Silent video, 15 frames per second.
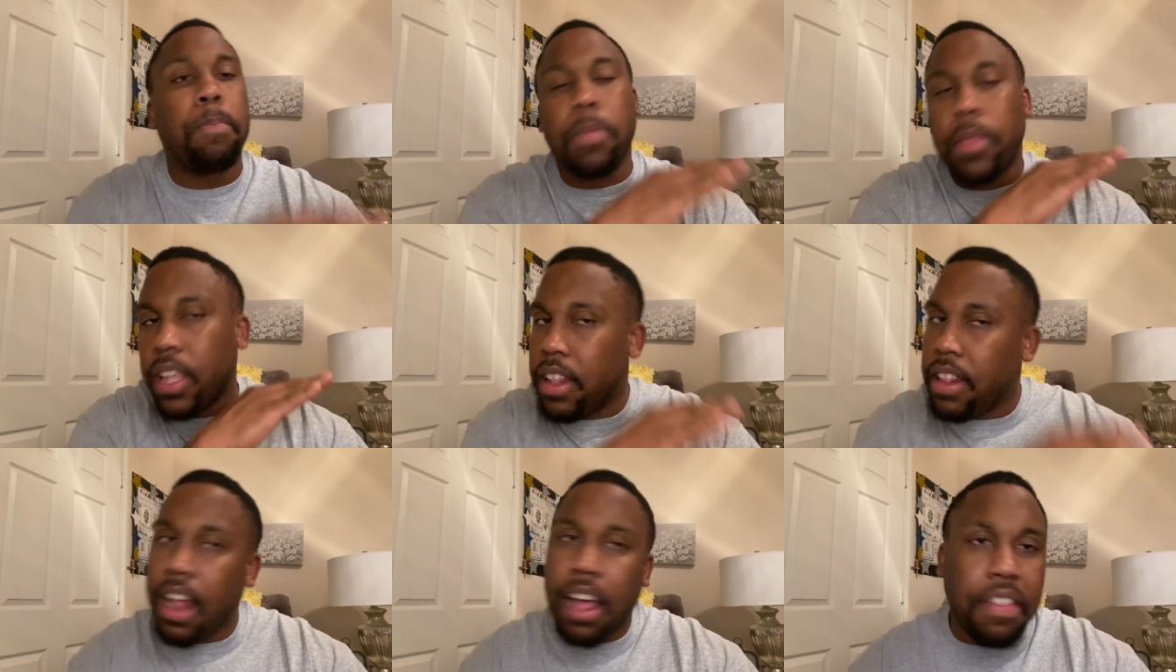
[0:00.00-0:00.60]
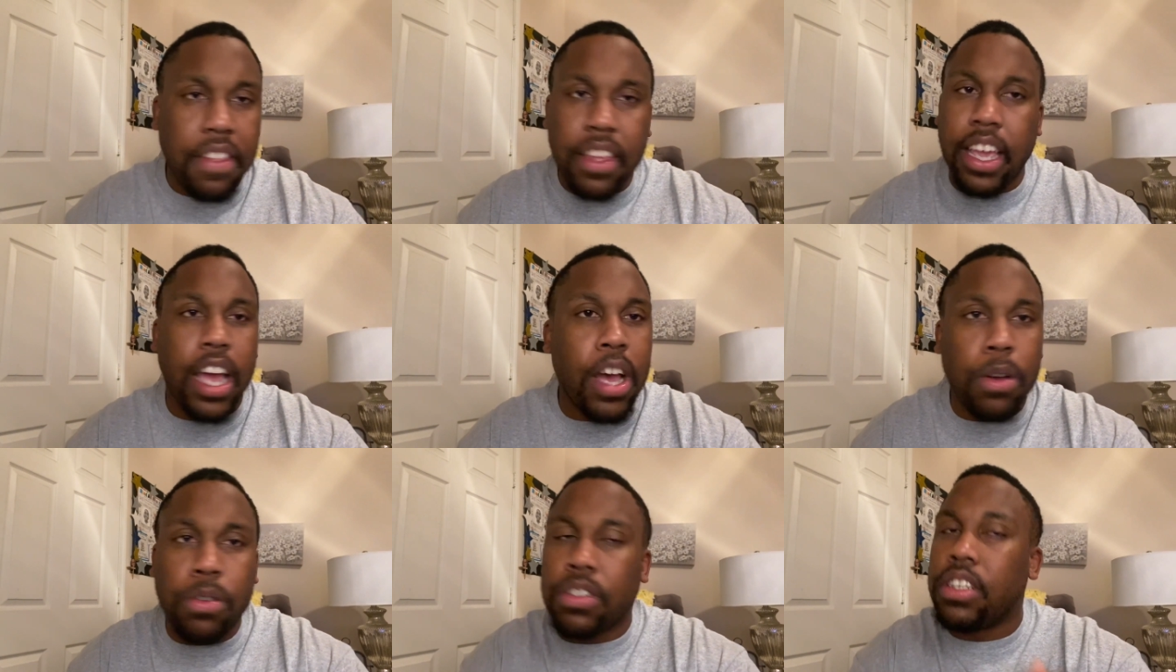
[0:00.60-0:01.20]
Nothing
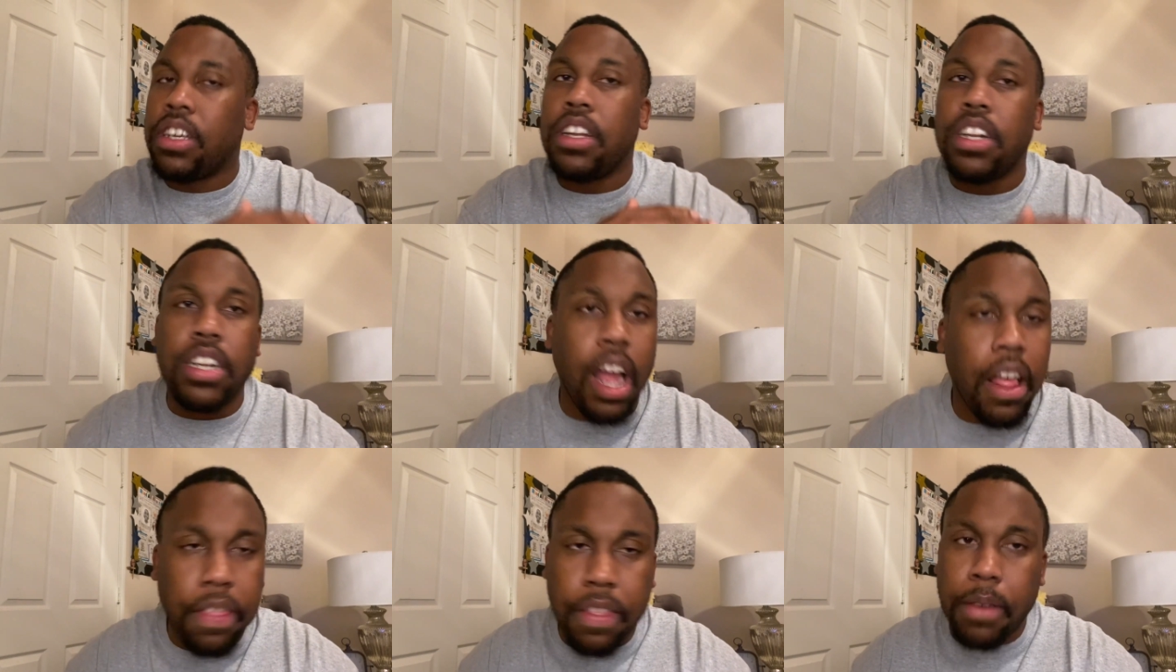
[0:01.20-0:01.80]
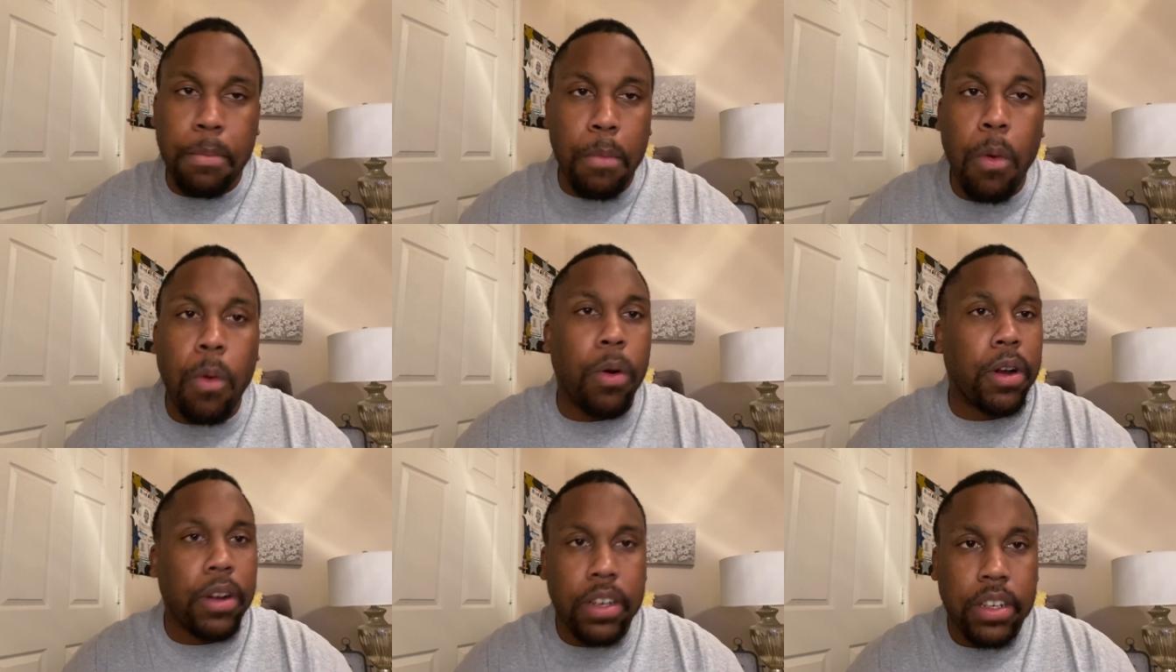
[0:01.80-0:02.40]
else, nothing
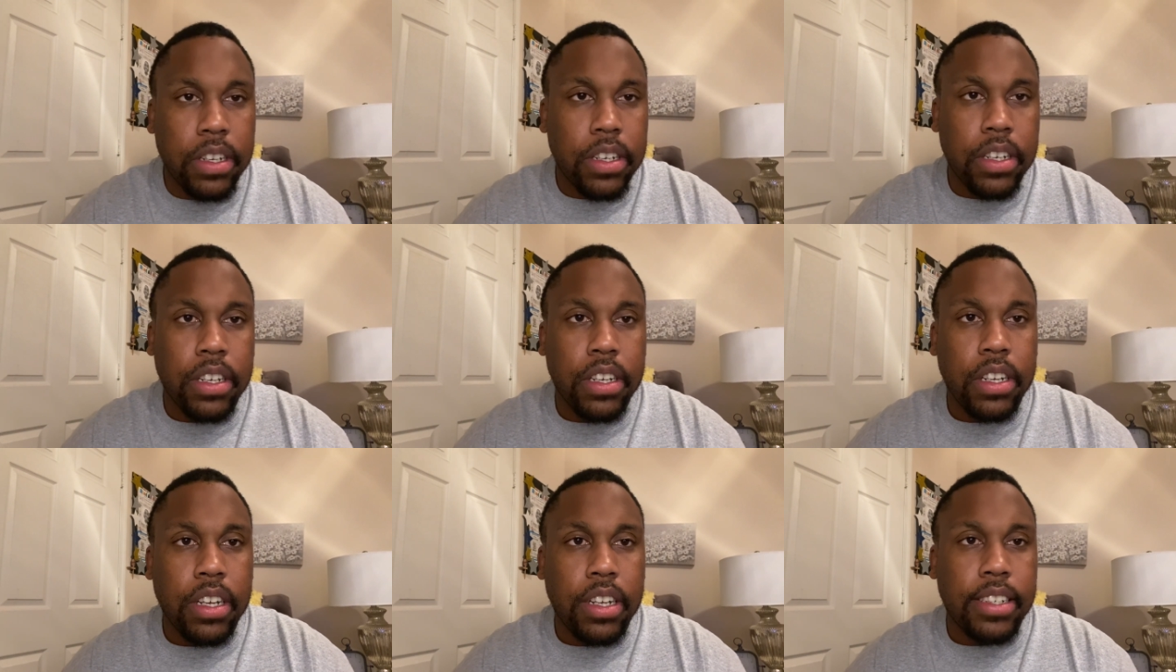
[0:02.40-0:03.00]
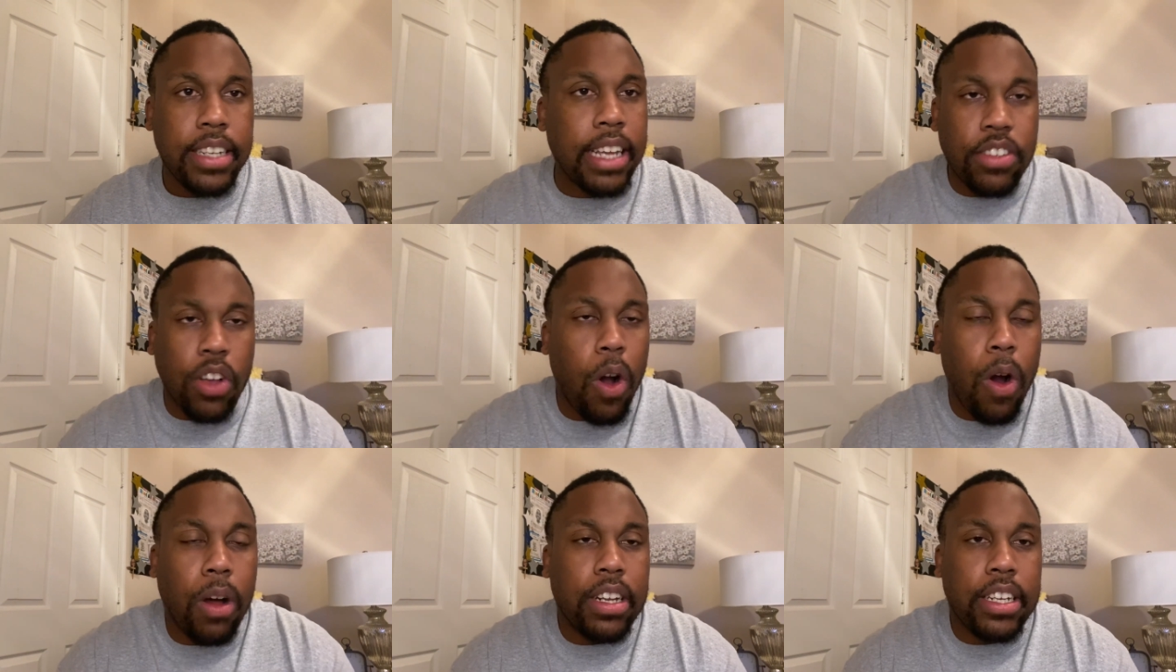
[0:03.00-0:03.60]
more. That's
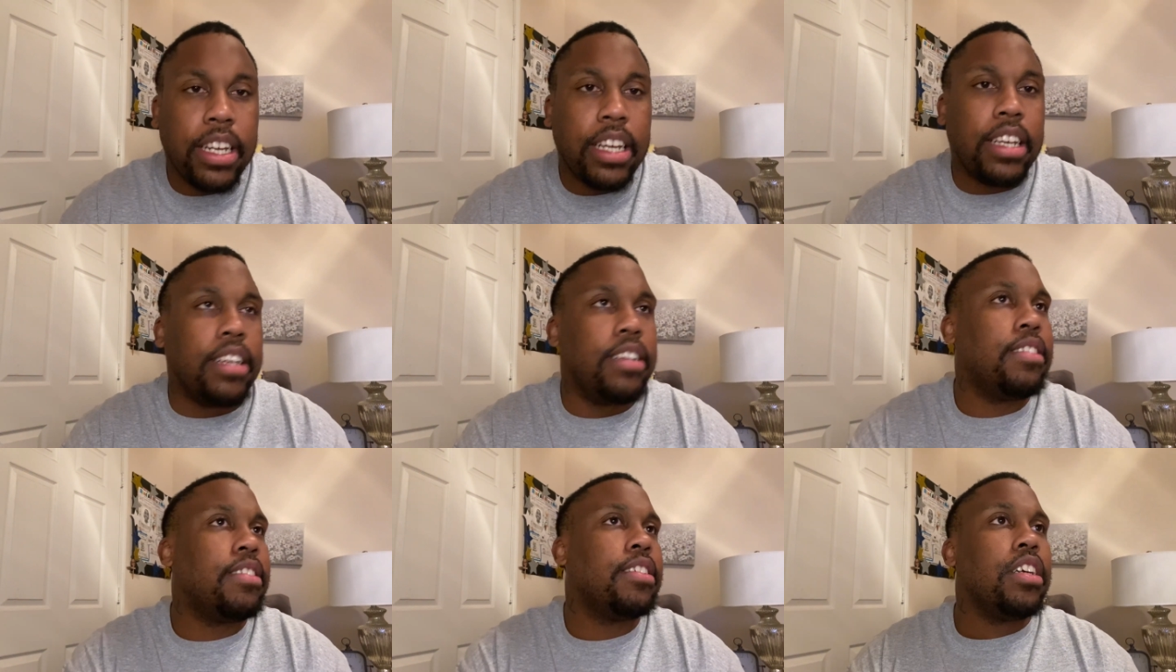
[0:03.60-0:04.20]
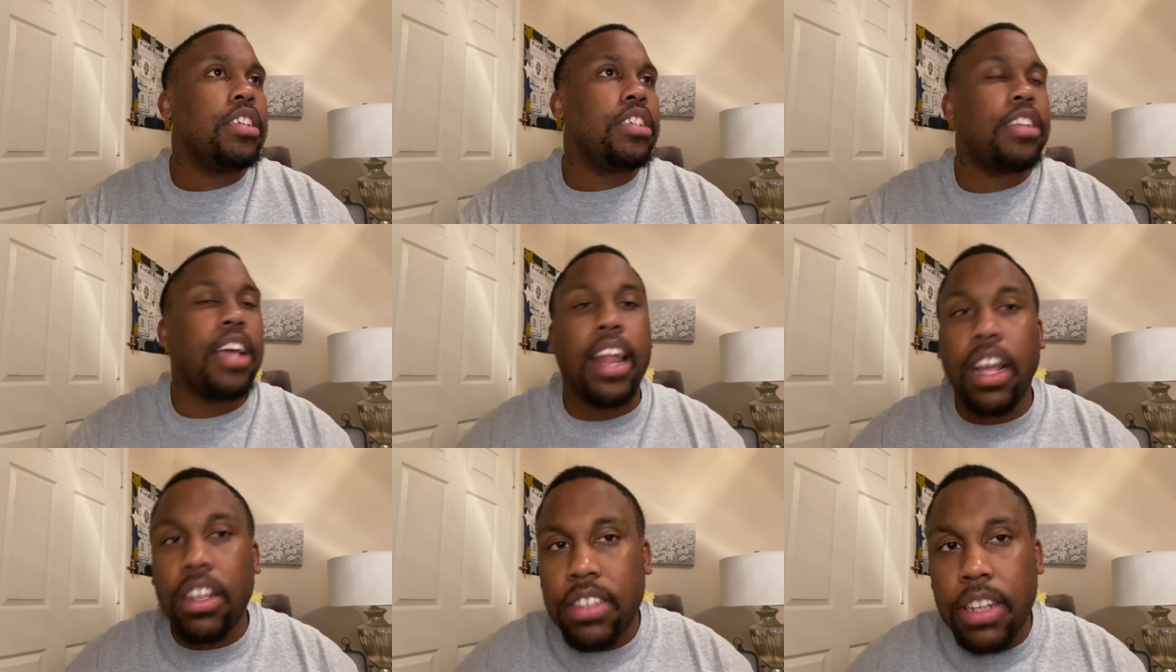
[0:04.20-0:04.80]
all it is. Shout
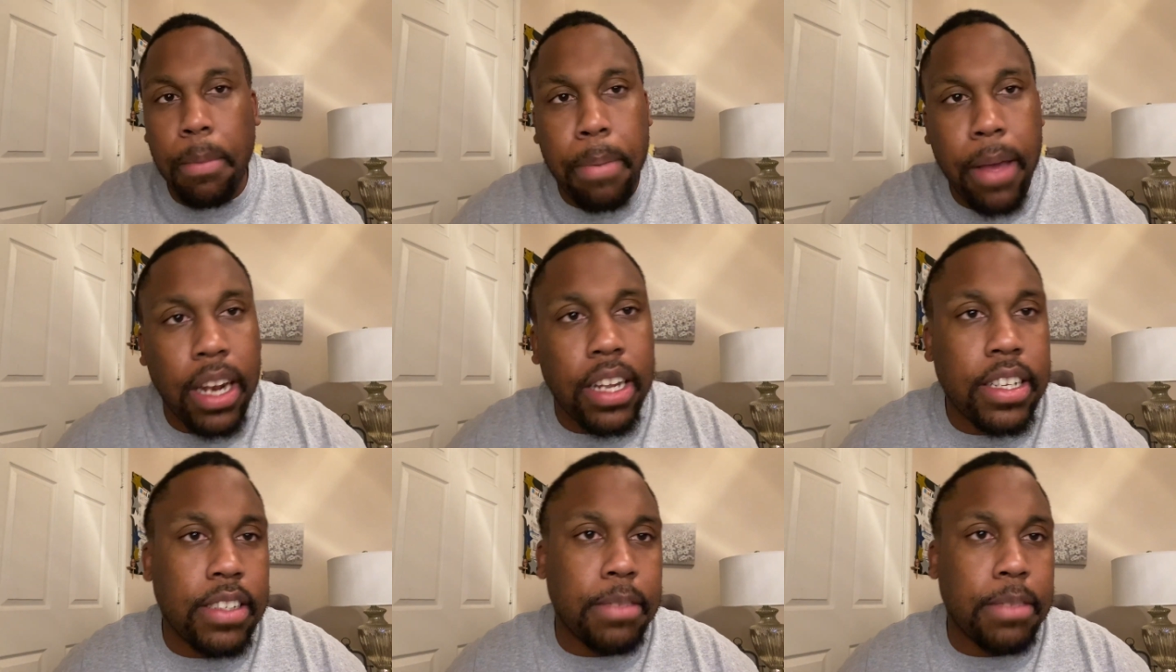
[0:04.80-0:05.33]
out to the Pelicans,